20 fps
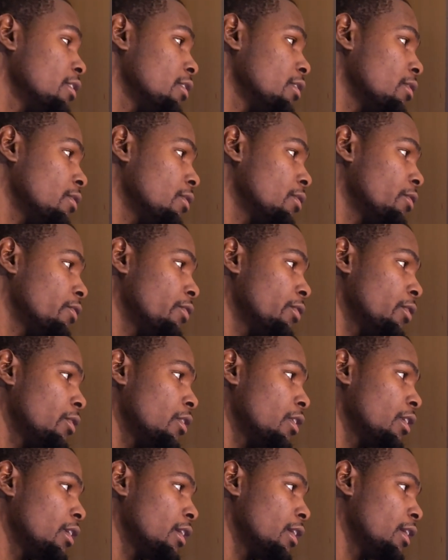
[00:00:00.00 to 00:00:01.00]
there on the
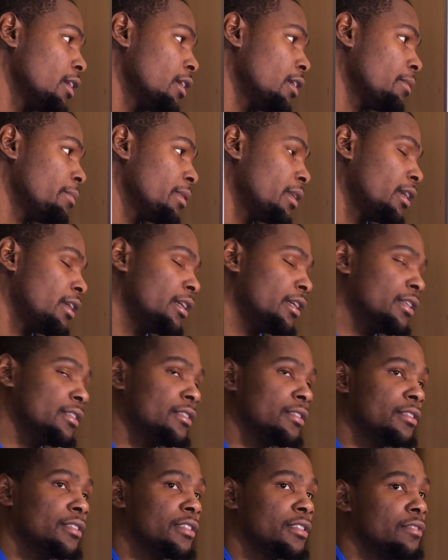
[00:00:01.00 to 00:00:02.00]
floor playing
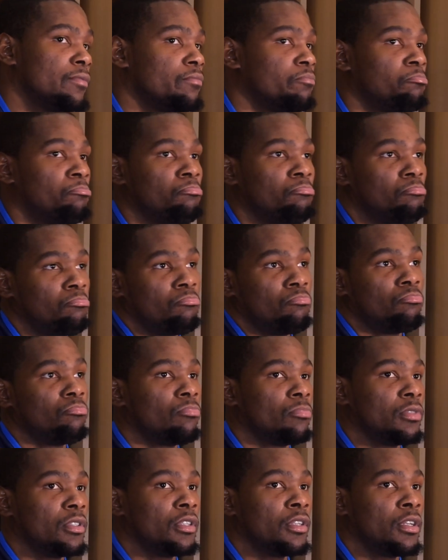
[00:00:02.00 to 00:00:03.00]
against us. And
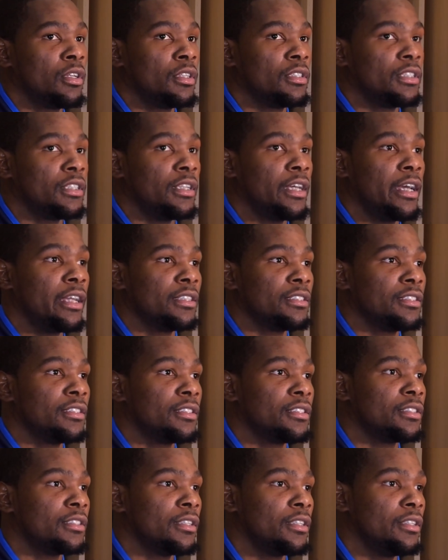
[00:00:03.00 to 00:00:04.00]
tonight is
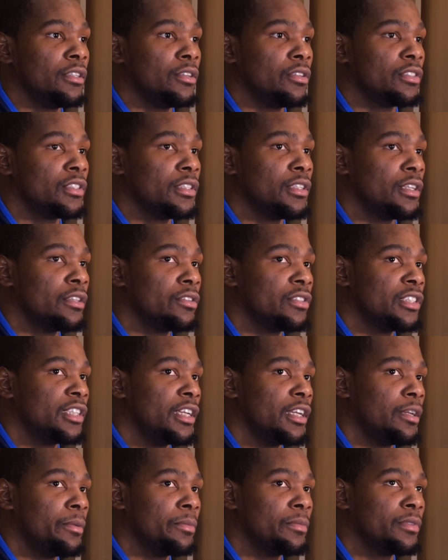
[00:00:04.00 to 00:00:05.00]
just, you know, it's another
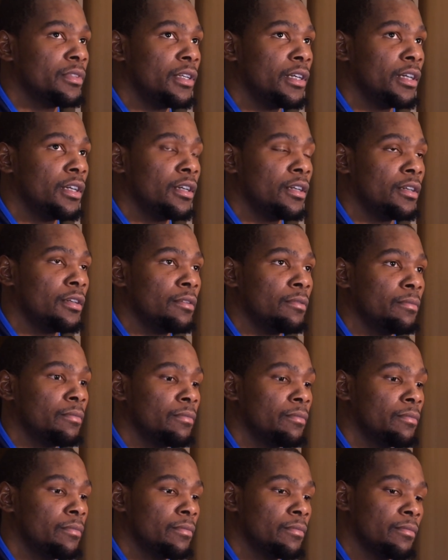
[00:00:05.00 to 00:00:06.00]
team.
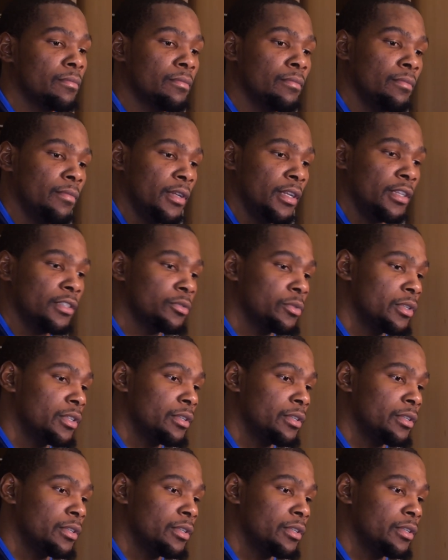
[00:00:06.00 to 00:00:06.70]
And I just